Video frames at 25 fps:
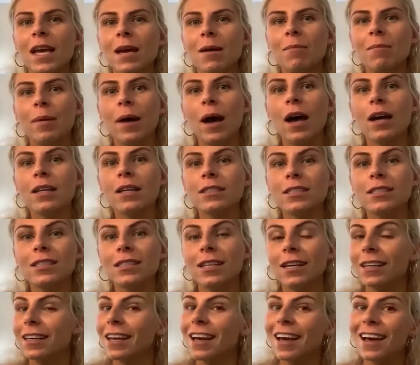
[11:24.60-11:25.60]
But
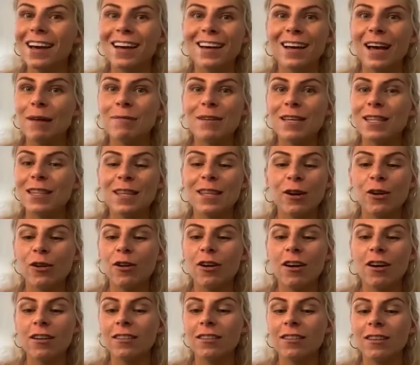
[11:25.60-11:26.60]
yeah, I mean, there
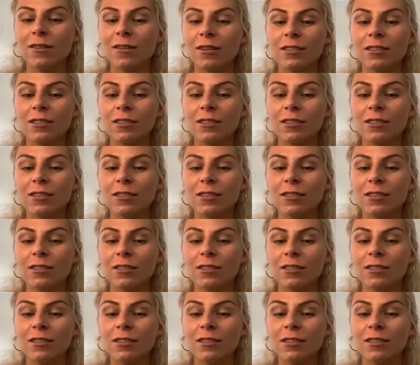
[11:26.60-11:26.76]
are